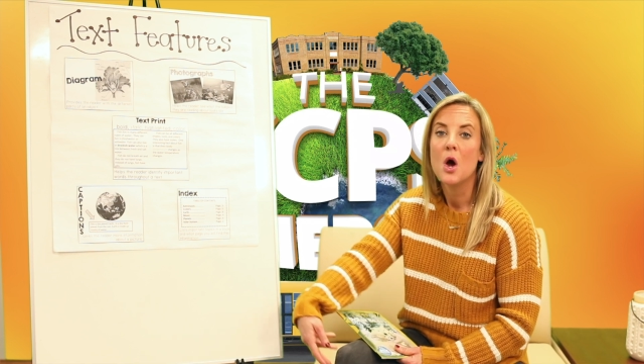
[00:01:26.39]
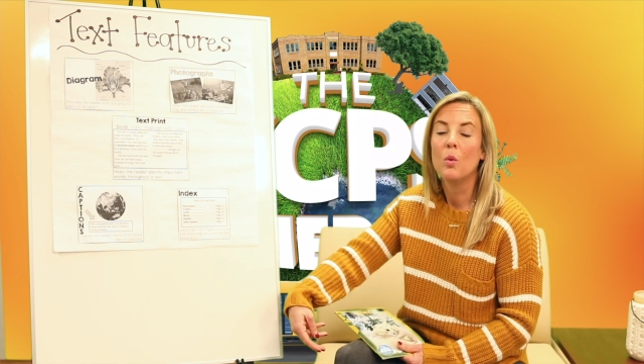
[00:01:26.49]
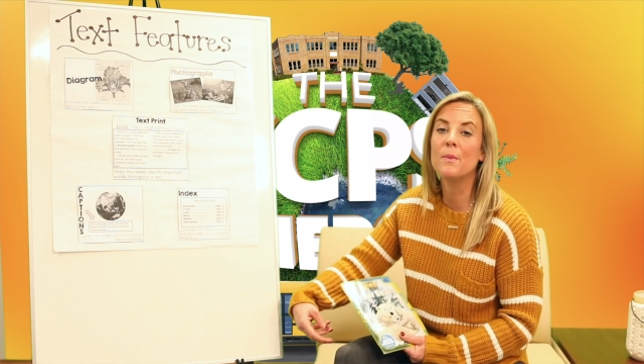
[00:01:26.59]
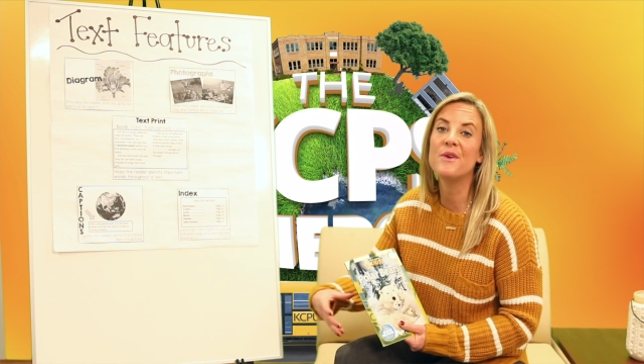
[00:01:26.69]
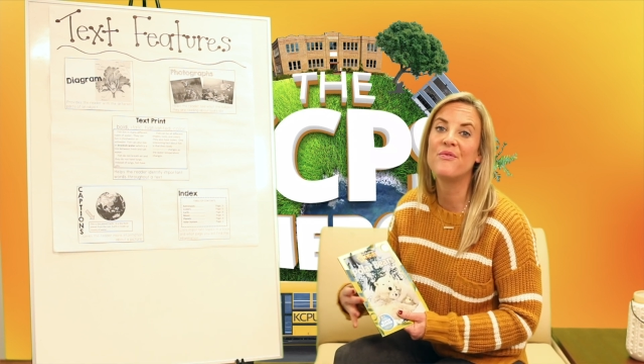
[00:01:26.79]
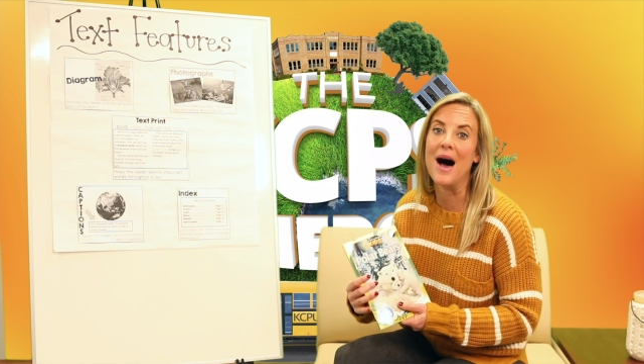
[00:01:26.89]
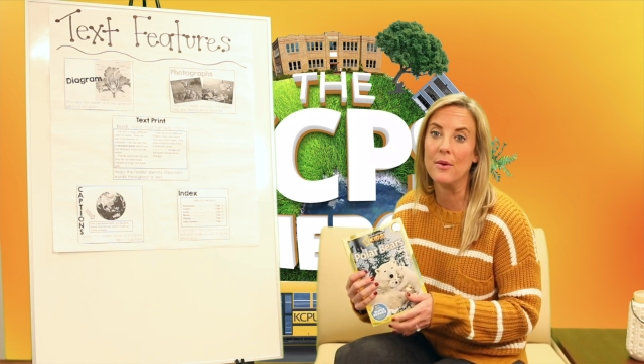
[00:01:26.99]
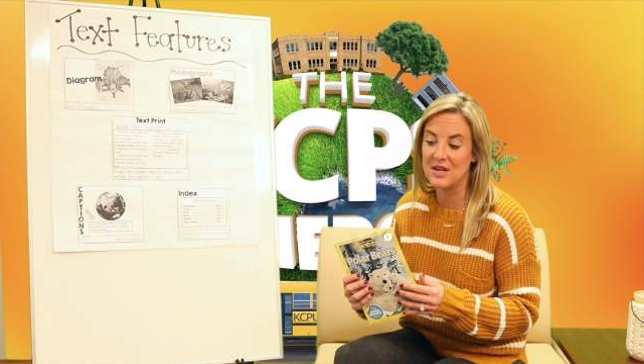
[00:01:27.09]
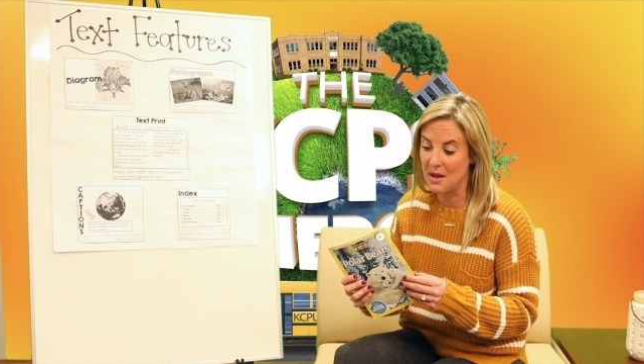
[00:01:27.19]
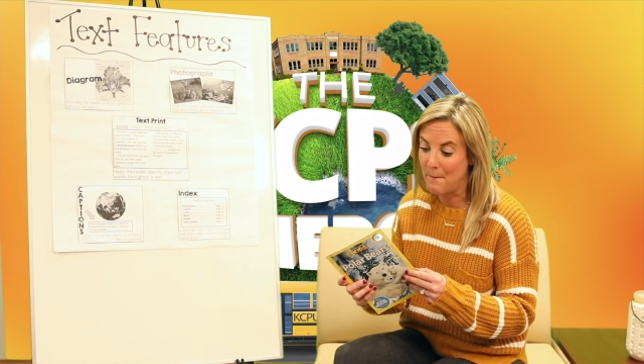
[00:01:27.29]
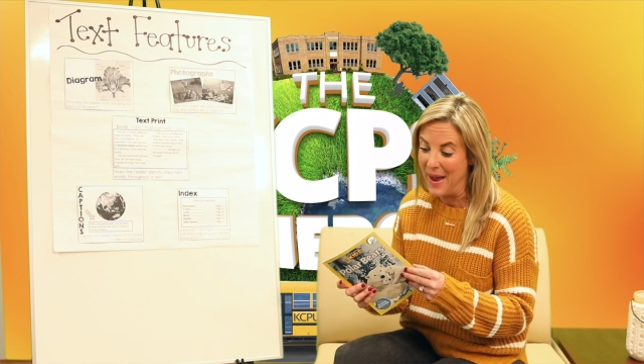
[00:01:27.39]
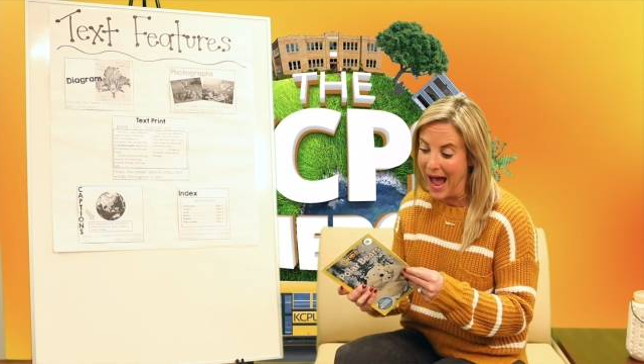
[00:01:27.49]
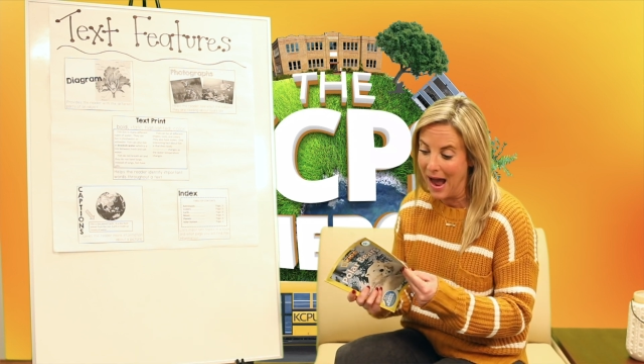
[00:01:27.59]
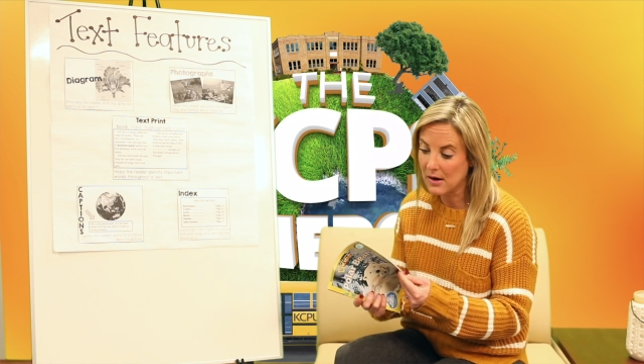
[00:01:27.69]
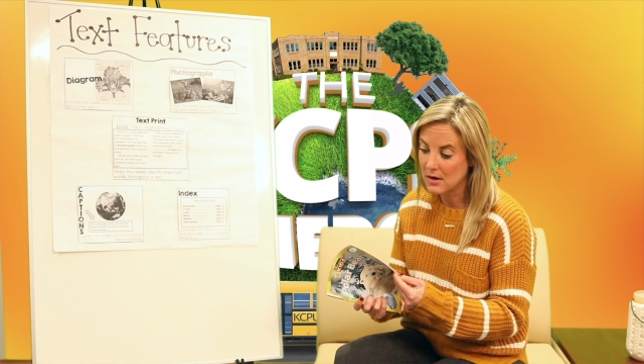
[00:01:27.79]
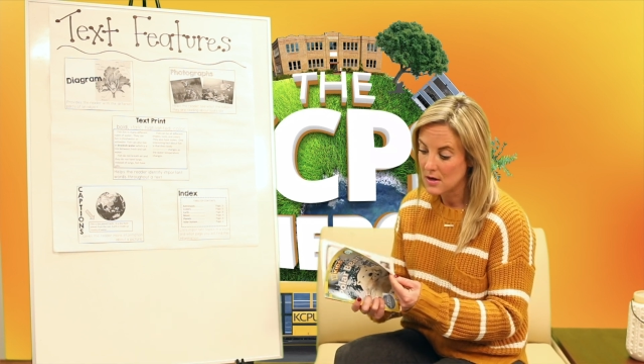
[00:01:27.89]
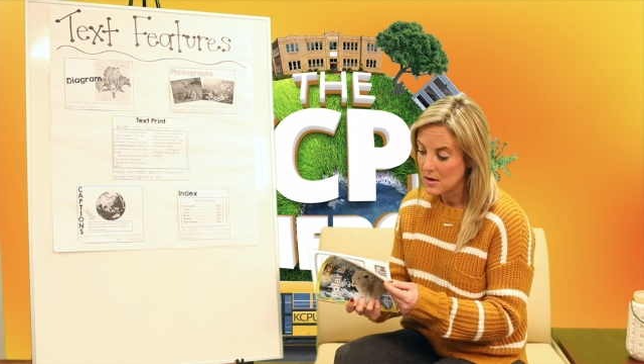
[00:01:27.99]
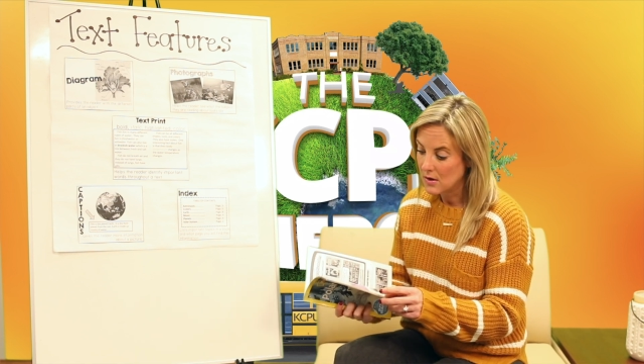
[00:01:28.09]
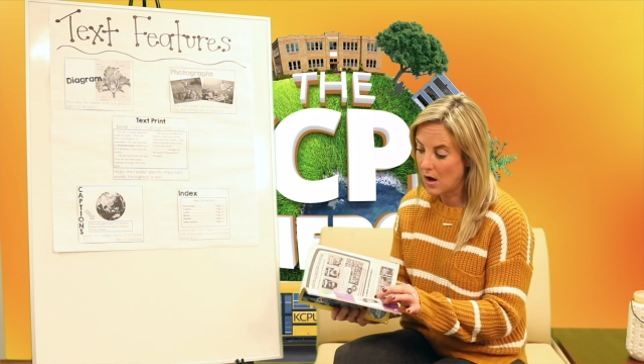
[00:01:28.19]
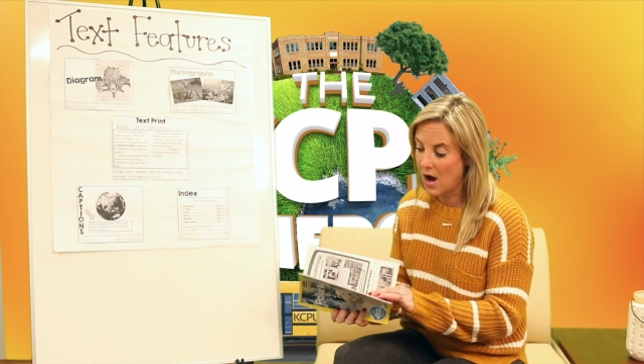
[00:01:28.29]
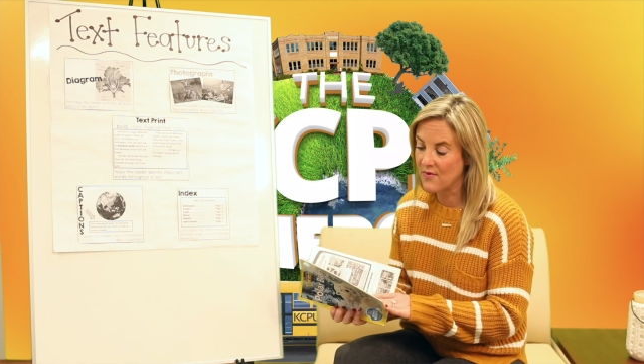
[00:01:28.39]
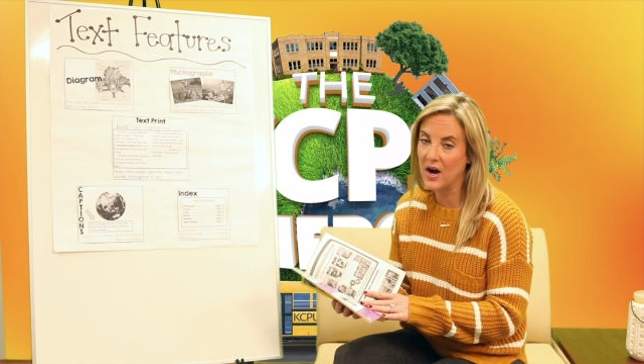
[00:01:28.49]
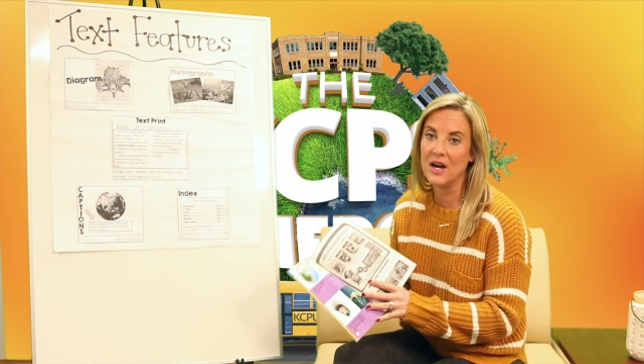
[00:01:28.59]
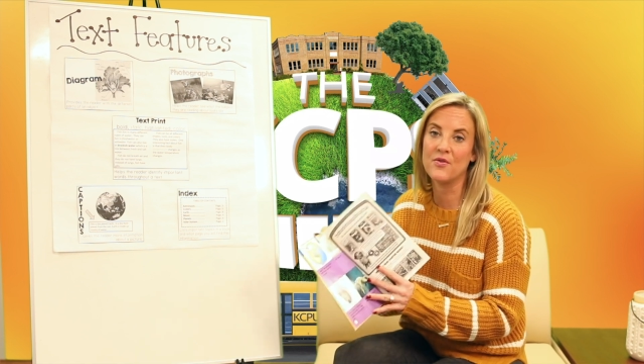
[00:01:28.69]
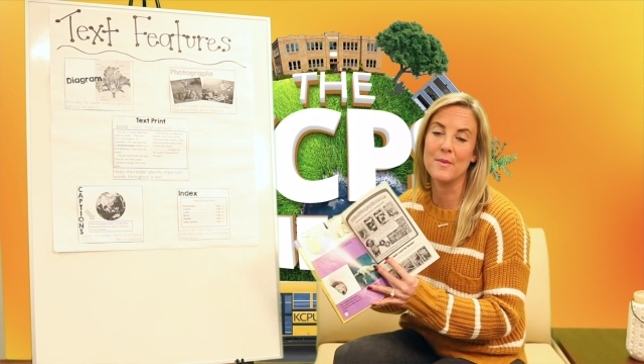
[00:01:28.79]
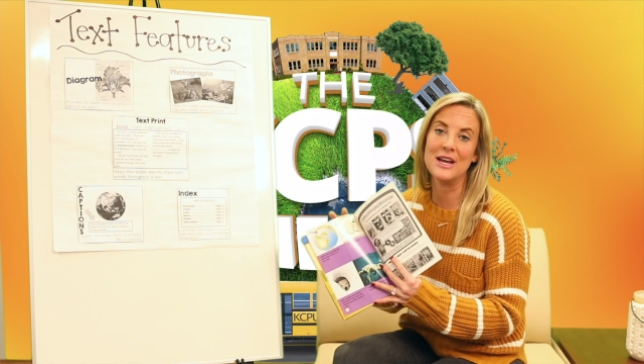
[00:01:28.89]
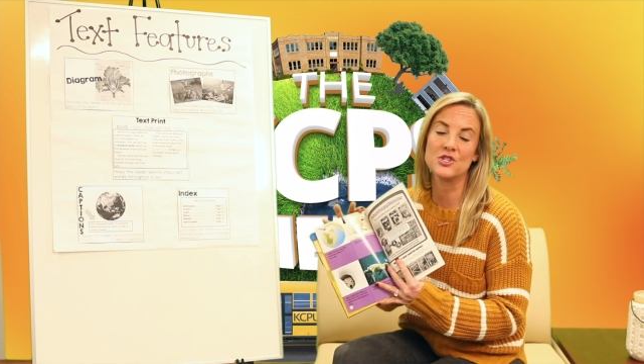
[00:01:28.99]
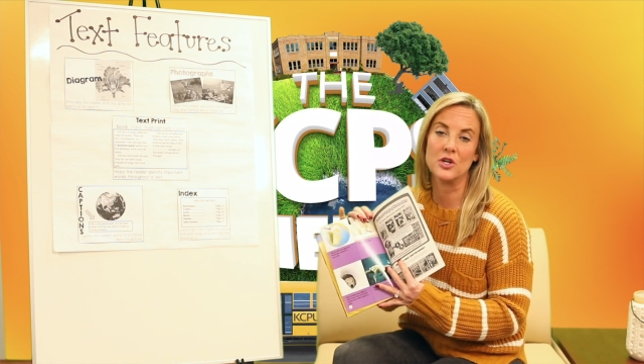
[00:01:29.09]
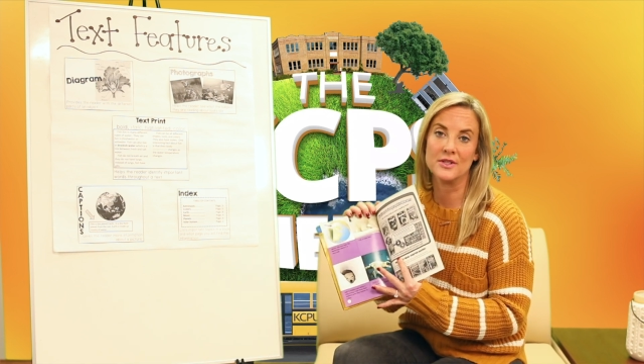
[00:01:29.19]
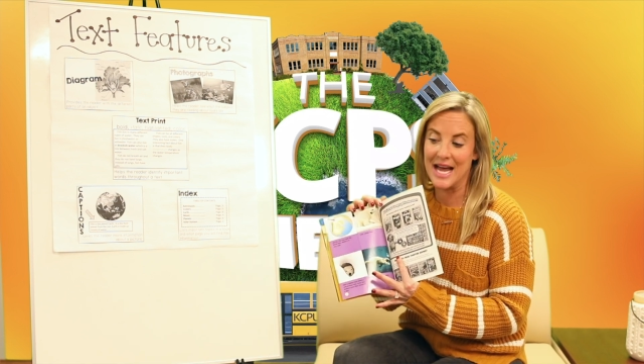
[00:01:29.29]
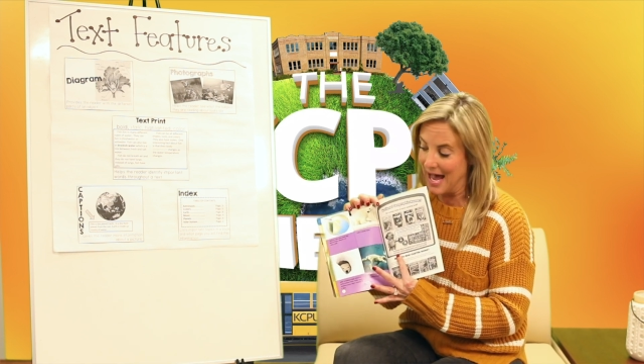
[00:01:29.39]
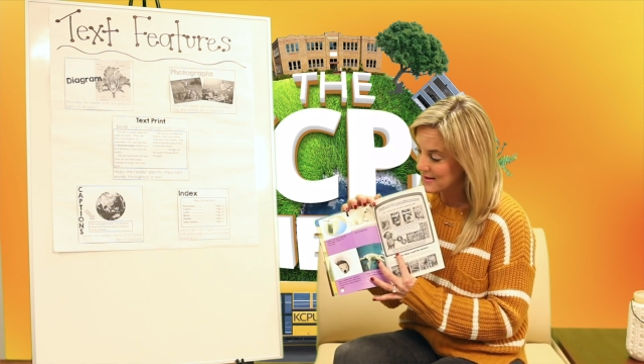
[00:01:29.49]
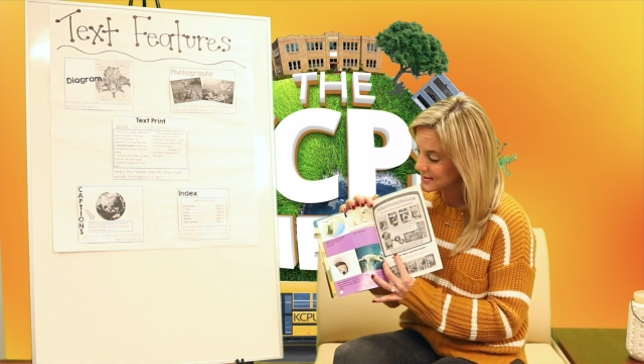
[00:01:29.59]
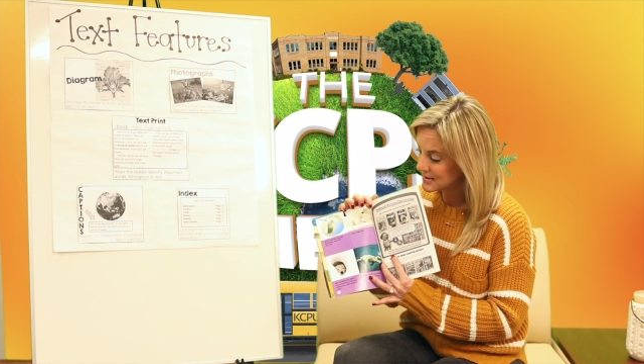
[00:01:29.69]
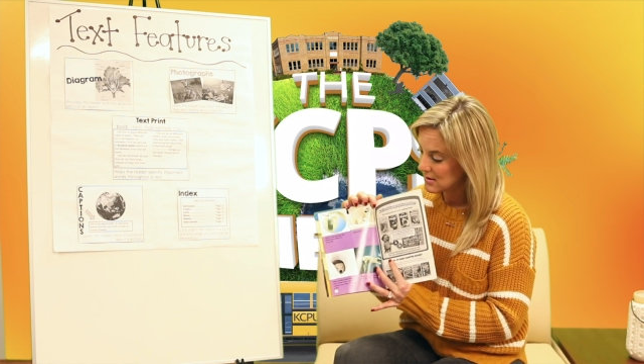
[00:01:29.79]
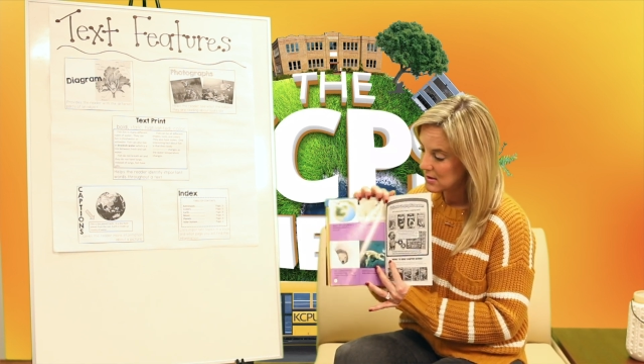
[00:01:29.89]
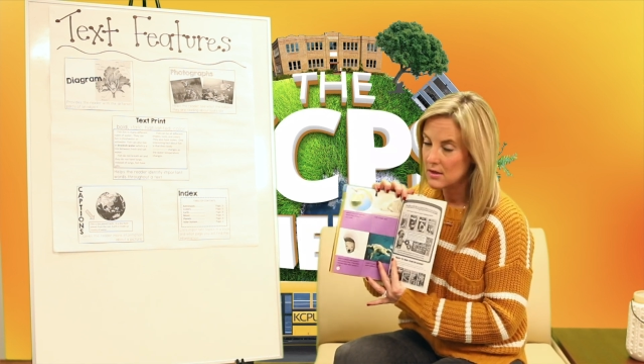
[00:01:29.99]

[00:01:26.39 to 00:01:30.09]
will be found in the back of our informational text